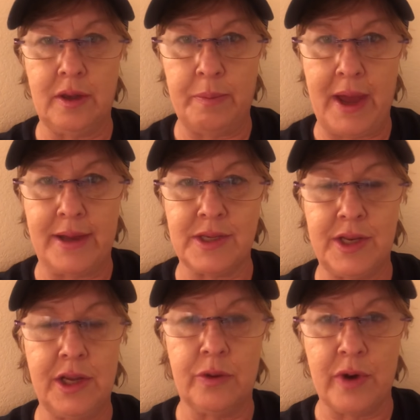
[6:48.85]

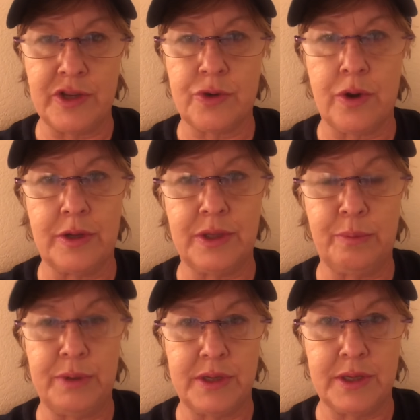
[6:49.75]
capacity in restaurants
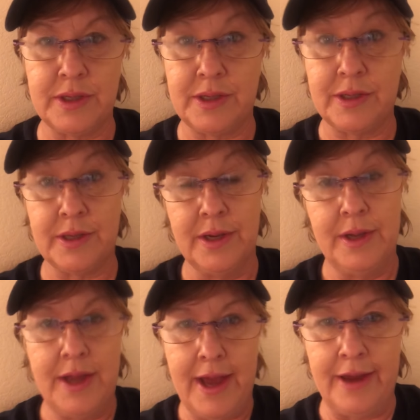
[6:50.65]
and businesses
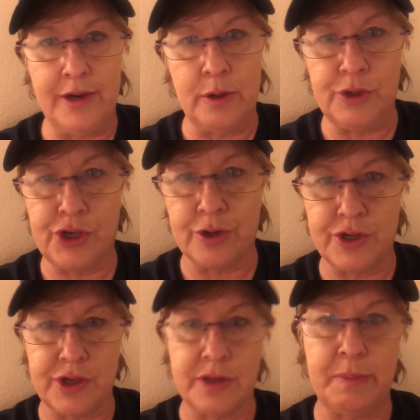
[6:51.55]
and no
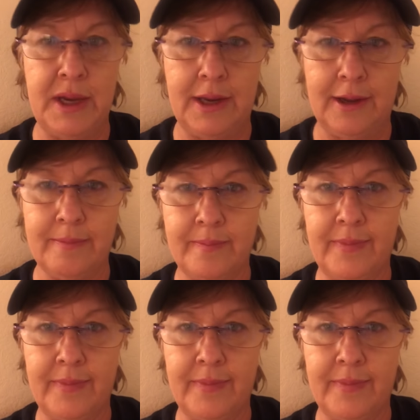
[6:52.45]
churches meeting.